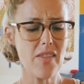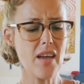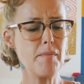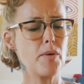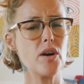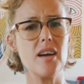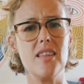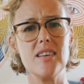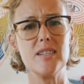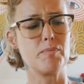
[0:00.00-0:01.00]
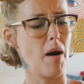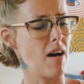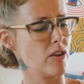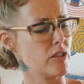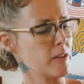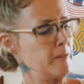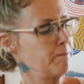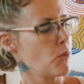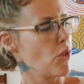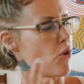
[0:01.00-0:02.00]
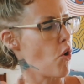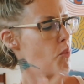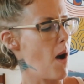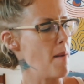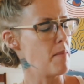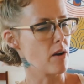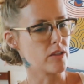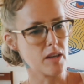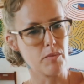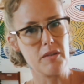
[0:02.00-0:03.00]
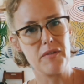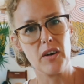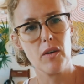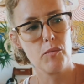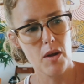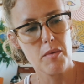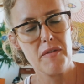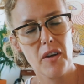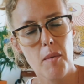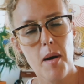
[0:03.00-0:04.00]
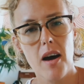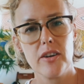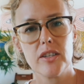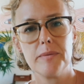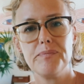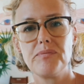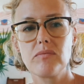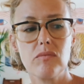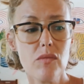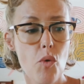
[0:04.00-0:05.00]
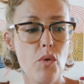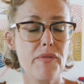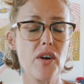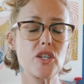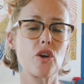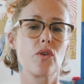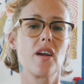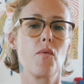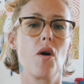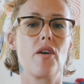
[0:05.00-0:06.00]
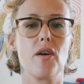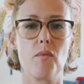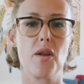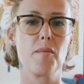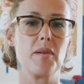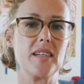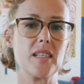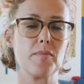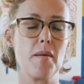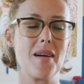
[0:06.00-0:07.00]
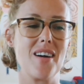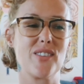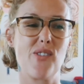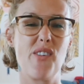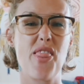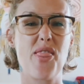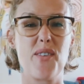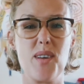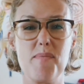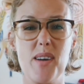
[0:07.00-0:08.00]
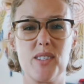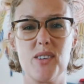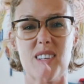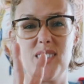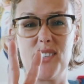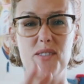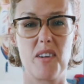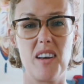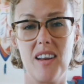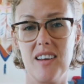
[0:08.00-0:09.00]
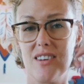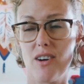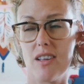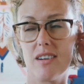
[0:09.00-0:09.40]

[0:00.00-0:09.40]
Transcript: They put it in these bottles. They're old wine bottles. They refill the bottles with fresh coconut water at one of the places by my house. Only 30 pesos, that's $2 Canadian.